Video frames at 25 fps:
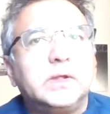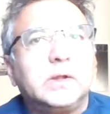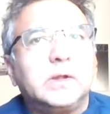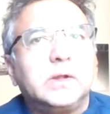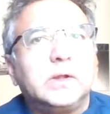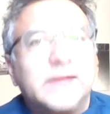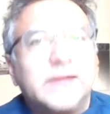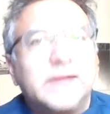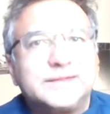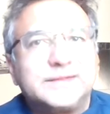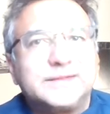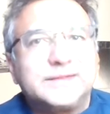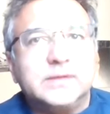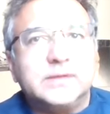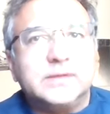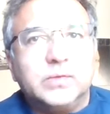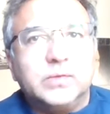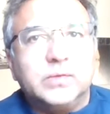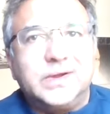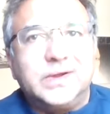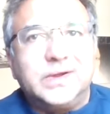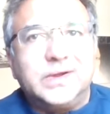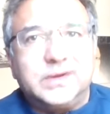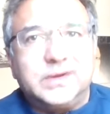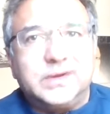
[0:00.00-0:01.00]
Lastly,
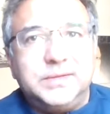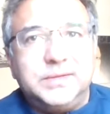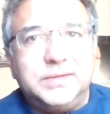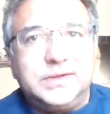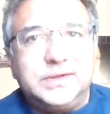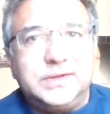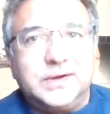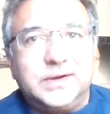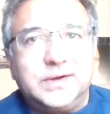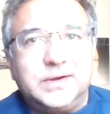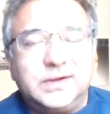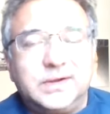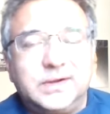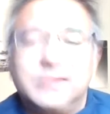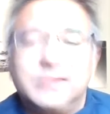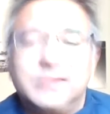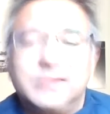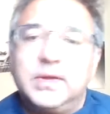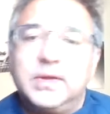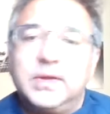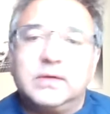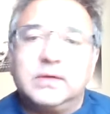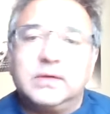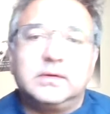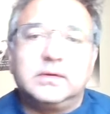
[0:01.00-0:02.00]
we're not going to be talking
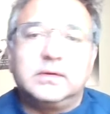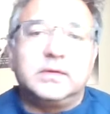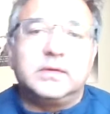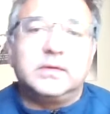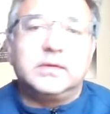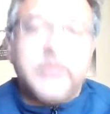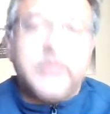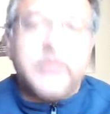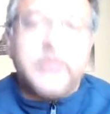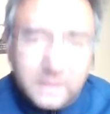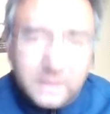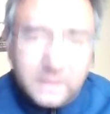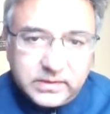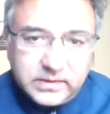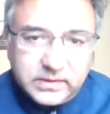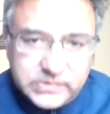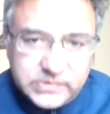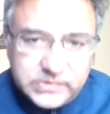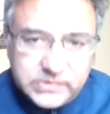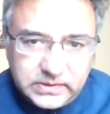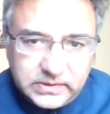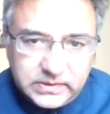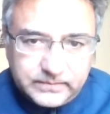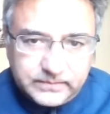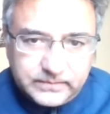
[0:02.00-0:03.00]
about
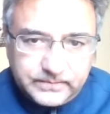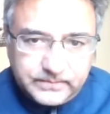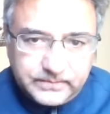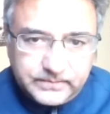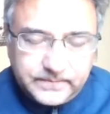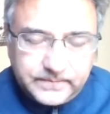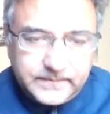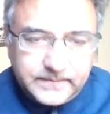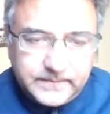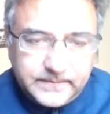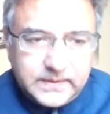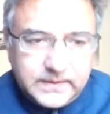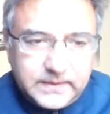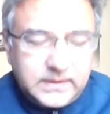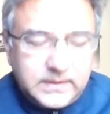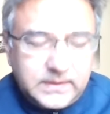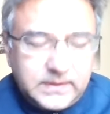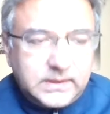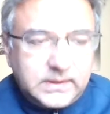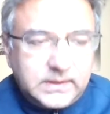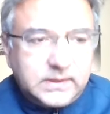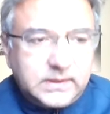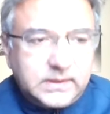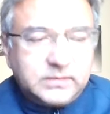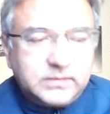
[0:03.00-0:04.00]
theology.
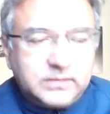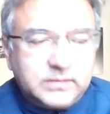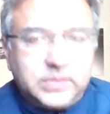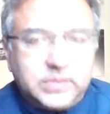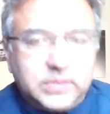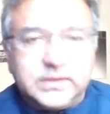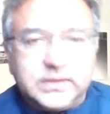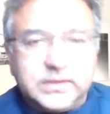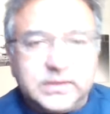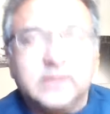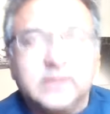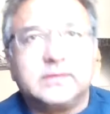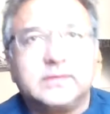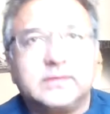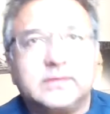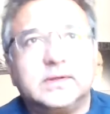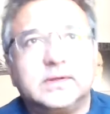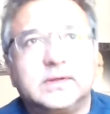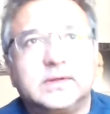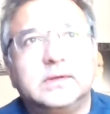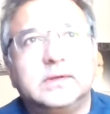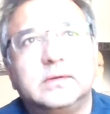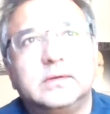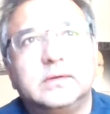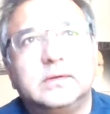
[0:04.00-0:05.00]
And as Paul Tillich
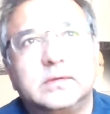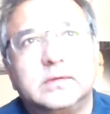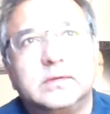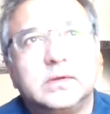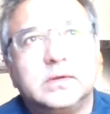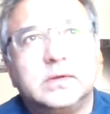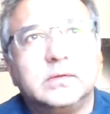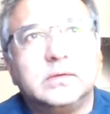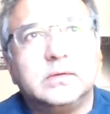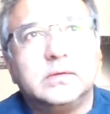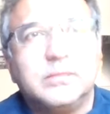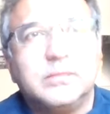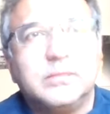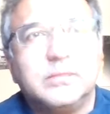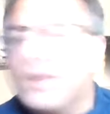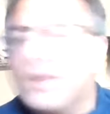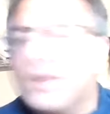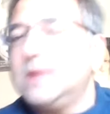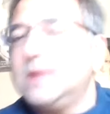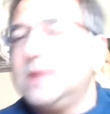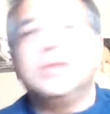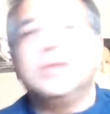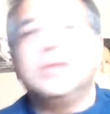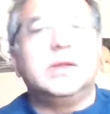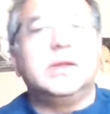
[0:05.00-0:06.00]
said, there are
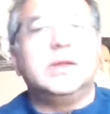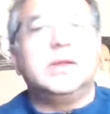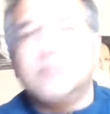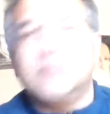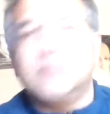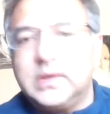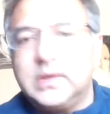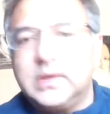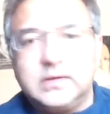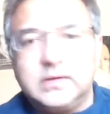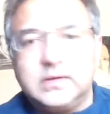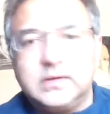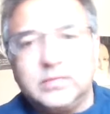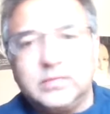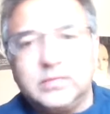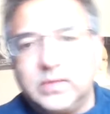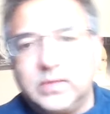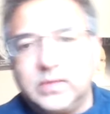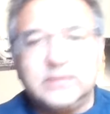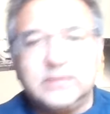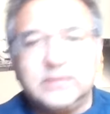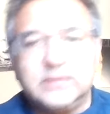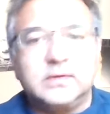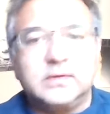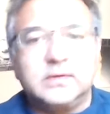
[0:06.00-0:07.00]
many, many, many different
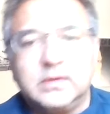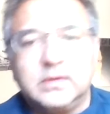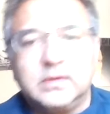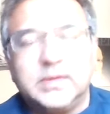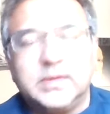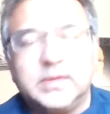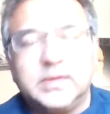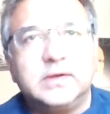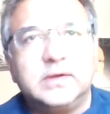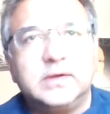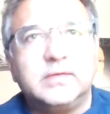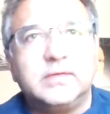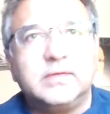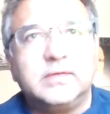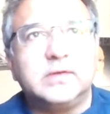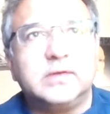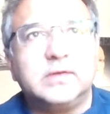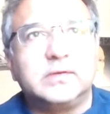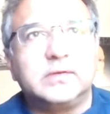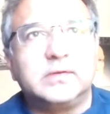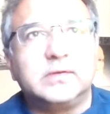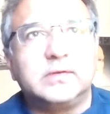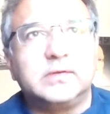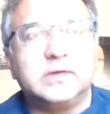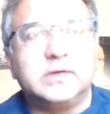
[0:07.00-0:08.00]
ways to think about a
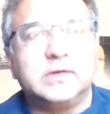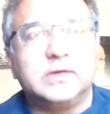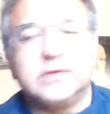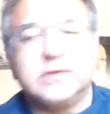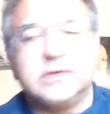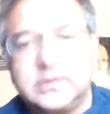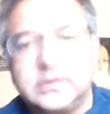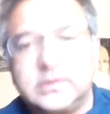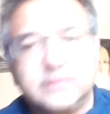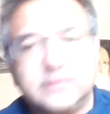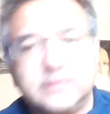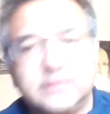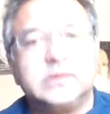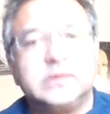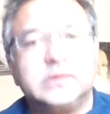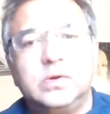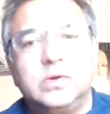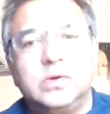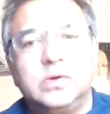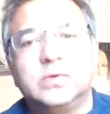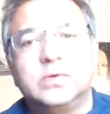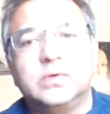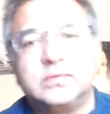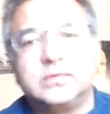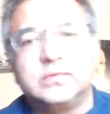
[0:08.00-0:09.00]
definition of theology, not just the
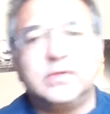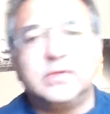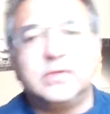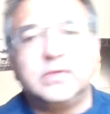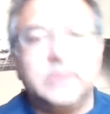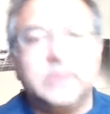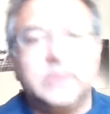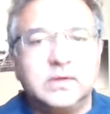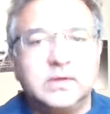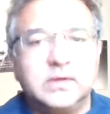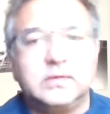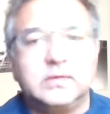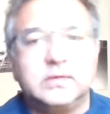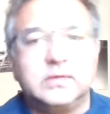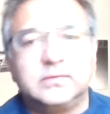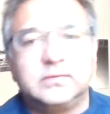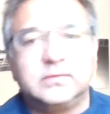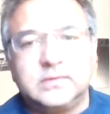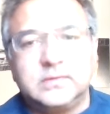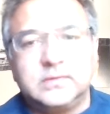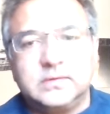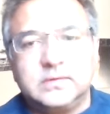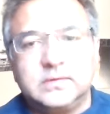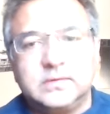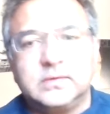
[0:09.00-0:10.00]
logos of the
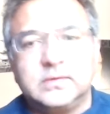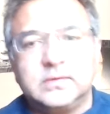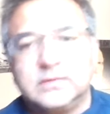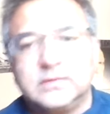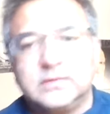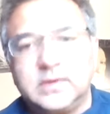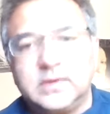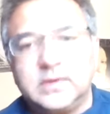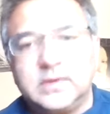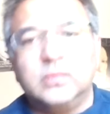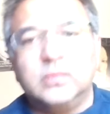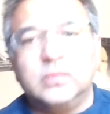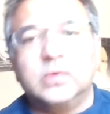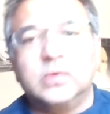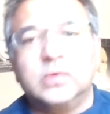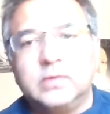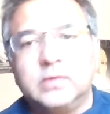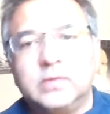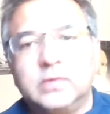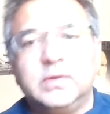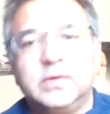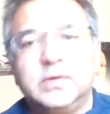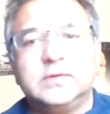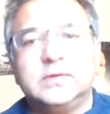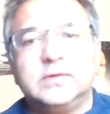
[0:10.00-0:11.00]
theos, the study of
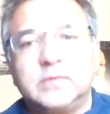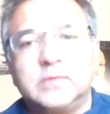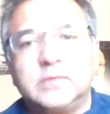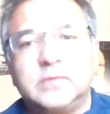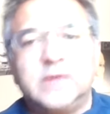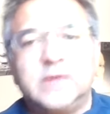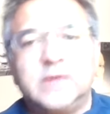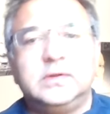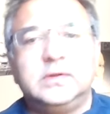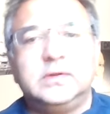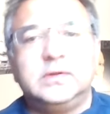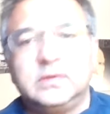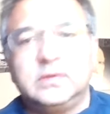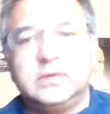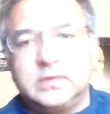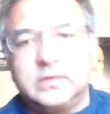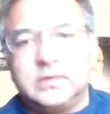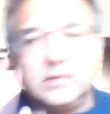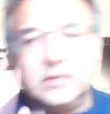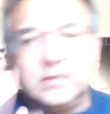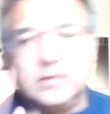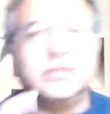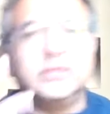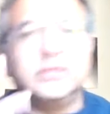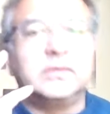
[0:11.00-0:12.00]
word, reason, ratio
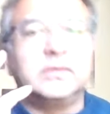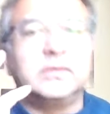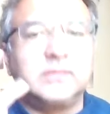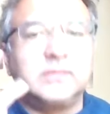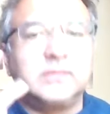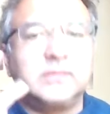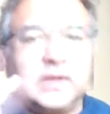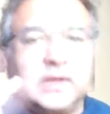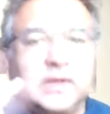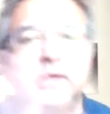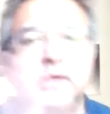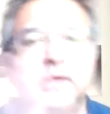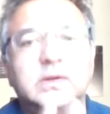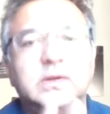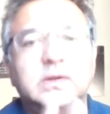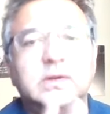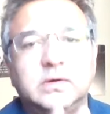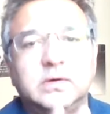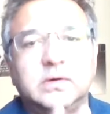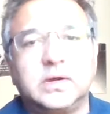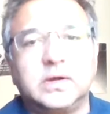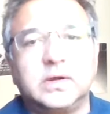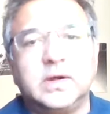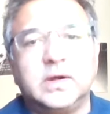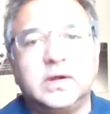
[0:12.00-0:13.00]
of this entity
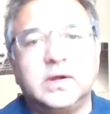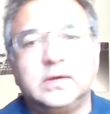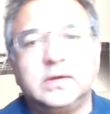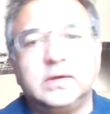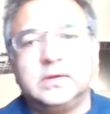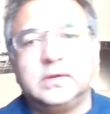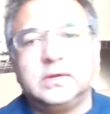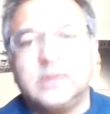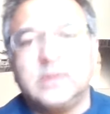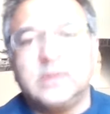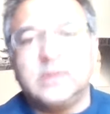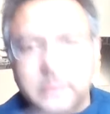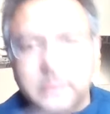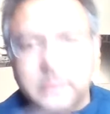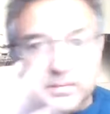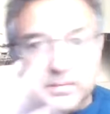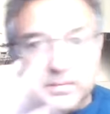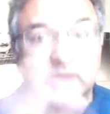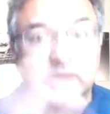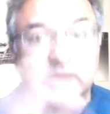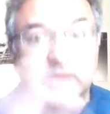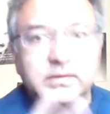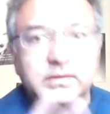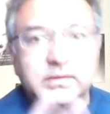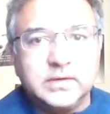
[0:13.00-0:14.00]
called God and the
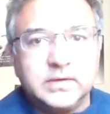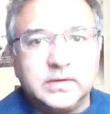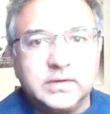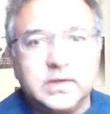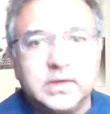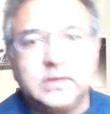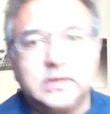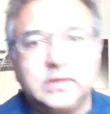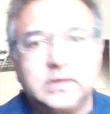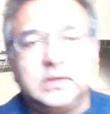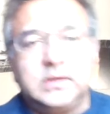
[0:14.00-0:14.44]
being of God.